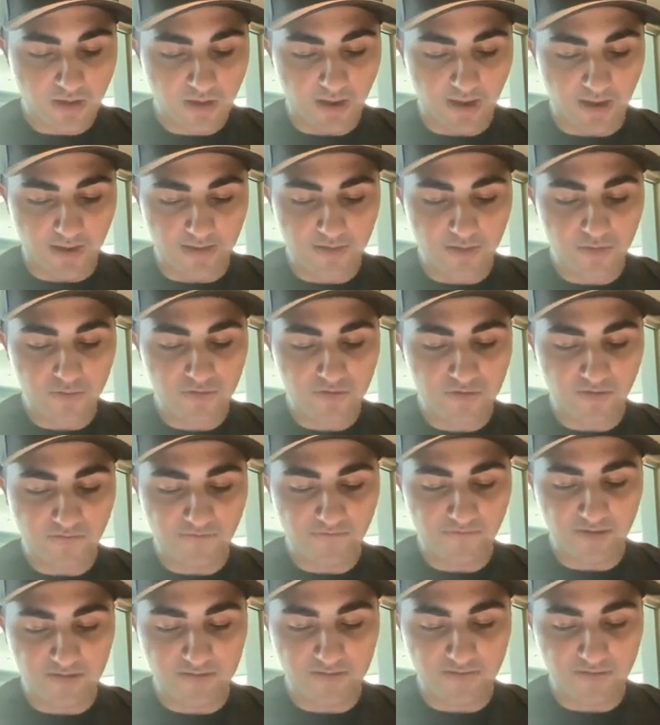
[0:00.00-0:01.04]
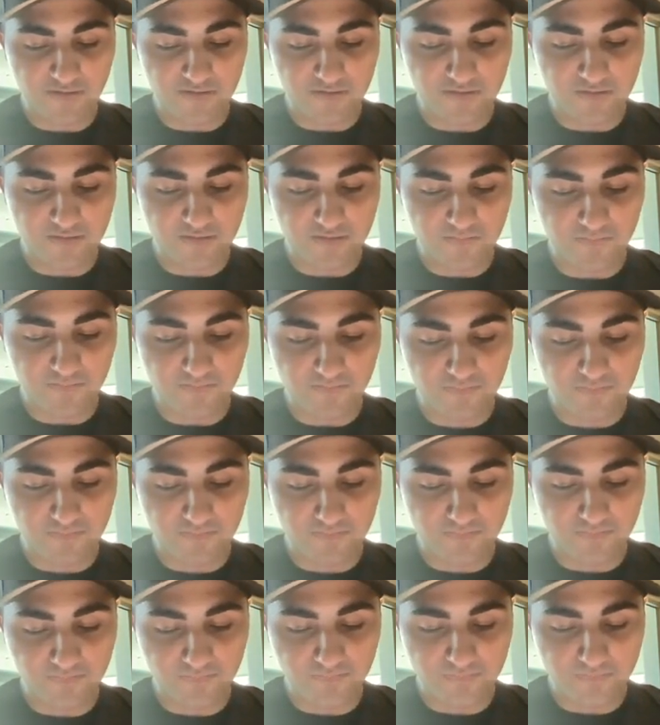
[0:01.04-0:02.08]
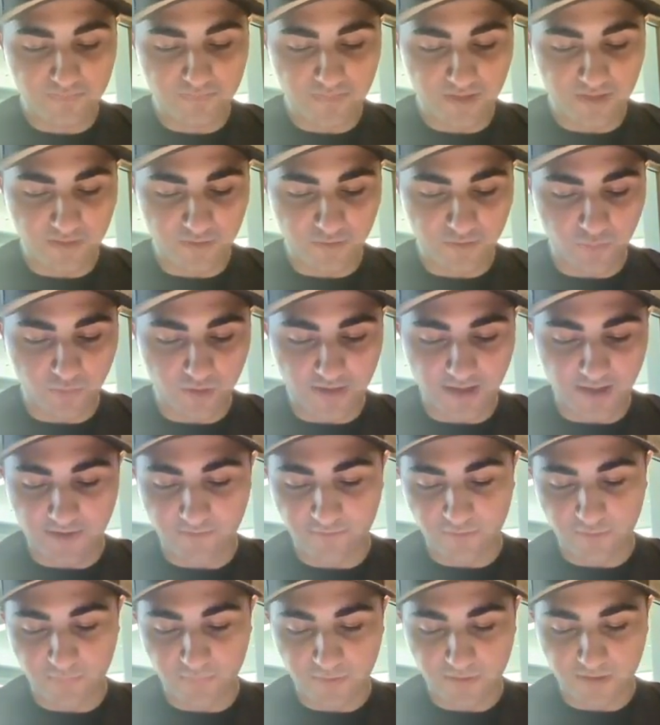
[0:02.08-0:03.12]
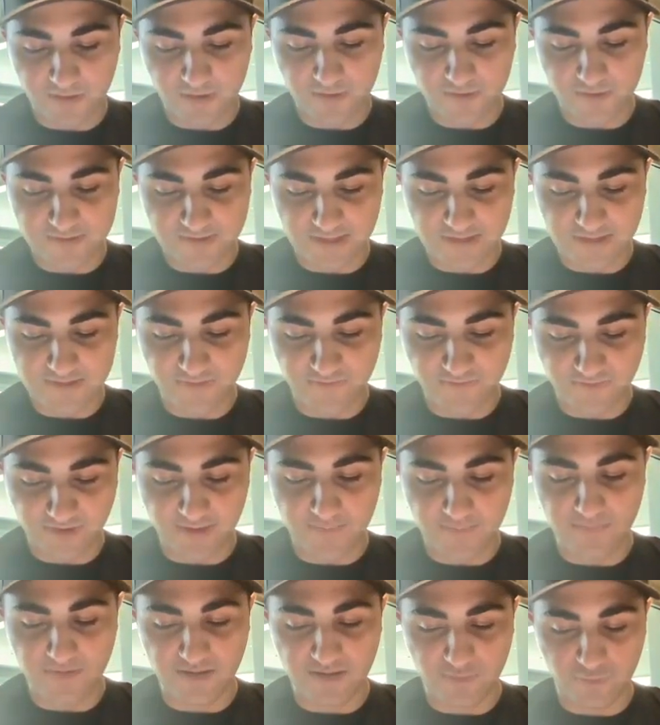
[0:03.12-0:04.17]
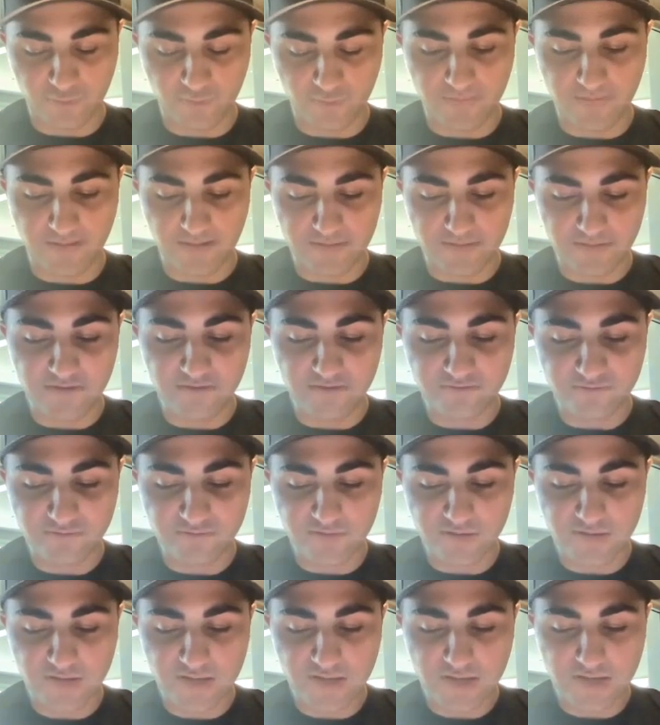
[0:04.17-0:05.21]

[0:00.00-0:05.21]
I know stuff like this is what every player tells a fan base when they leave.